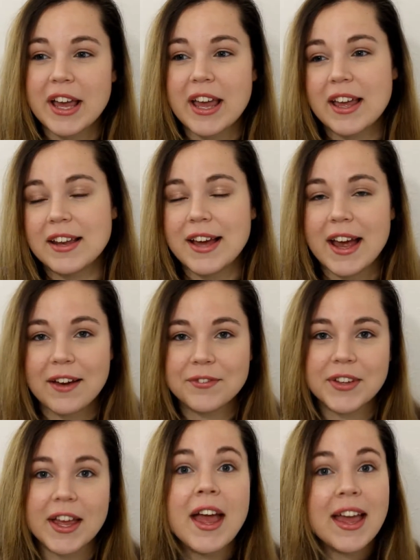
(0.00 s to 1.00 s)
and I have
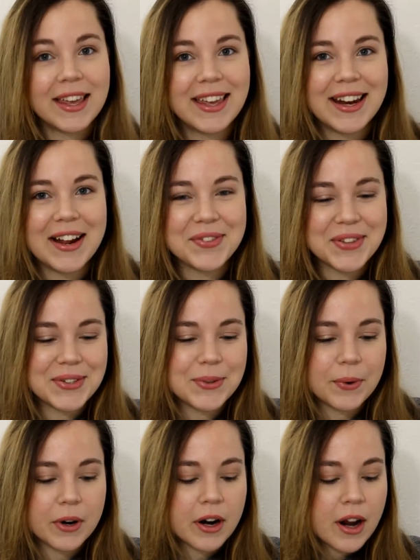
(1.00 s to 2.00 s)
to get out the
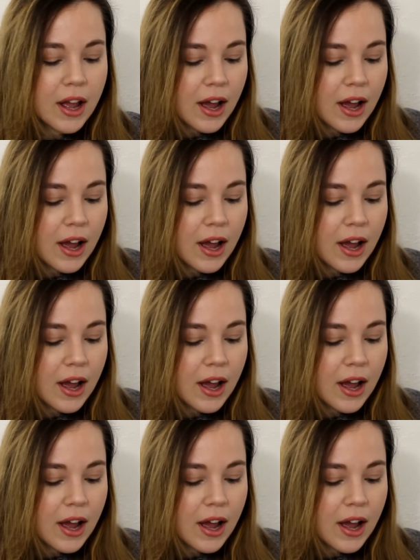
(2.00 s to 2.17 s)
door.